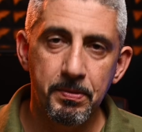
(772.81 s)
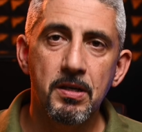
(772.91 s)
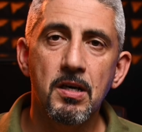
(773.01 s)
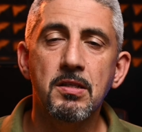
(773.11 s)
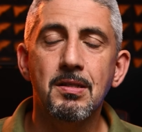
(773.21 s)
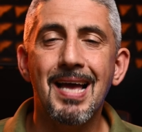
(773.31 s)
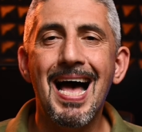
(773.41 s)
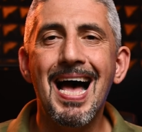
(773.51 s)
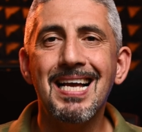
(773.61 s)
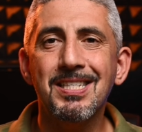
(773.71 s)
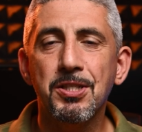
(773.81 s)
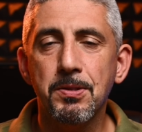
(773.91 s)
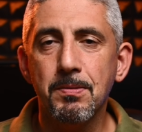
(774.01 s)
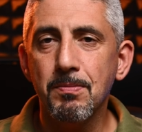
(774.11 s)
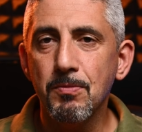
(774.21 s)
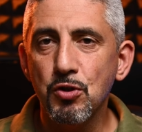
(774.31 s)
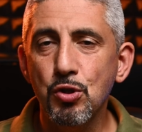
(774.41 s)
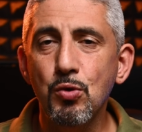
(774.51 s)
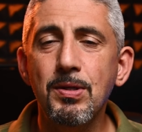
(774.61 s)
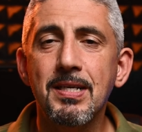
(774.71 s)
because as
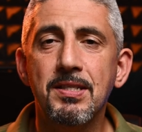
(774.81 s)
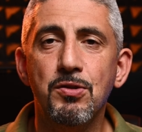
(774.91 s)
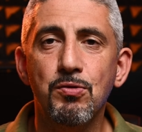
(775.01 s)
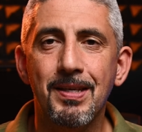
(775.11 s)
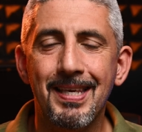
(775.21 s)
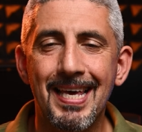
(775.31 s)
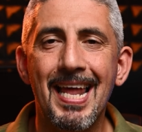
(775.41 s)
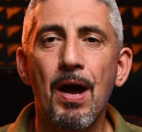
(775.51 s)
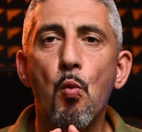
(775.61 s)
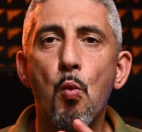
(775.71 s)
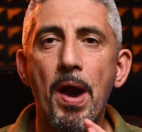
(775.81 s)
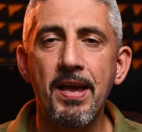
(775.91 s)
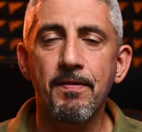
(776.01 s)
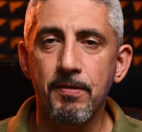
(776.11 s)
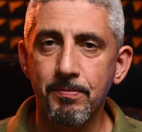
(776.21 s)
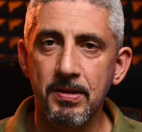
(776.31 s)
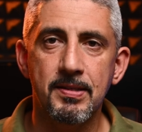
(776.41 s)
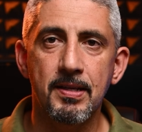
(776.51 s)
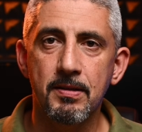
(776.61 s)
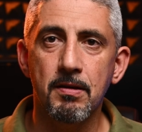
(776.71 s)
soon as you get away from the
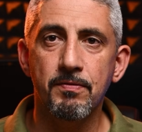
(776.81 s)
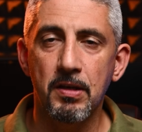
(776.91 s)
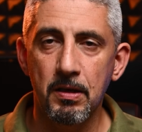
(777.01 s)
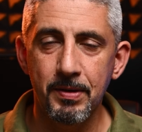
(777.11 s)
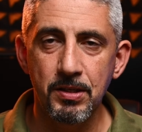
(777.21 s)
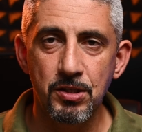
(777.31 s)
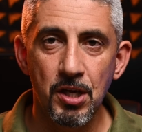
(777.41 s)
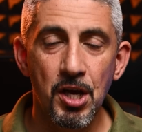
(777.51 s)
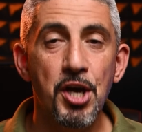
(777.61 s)
center of the image,